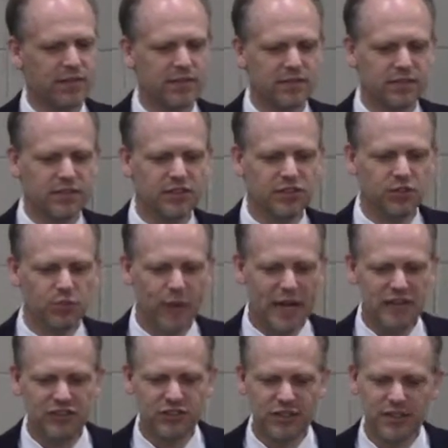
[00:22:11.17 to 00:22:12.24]

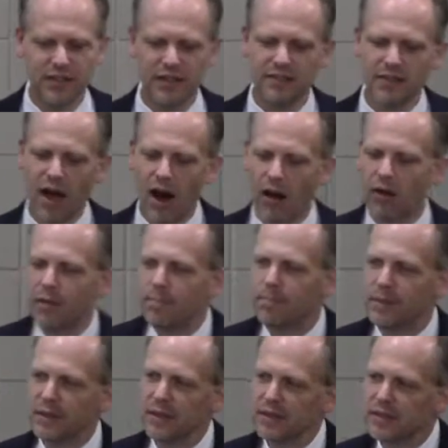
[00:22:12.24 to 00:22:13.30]
situation is our
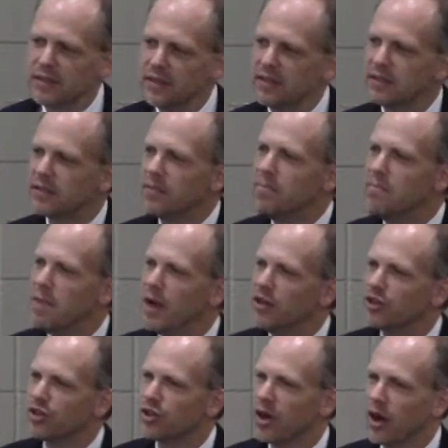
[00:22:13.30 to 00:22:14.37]
ability to measure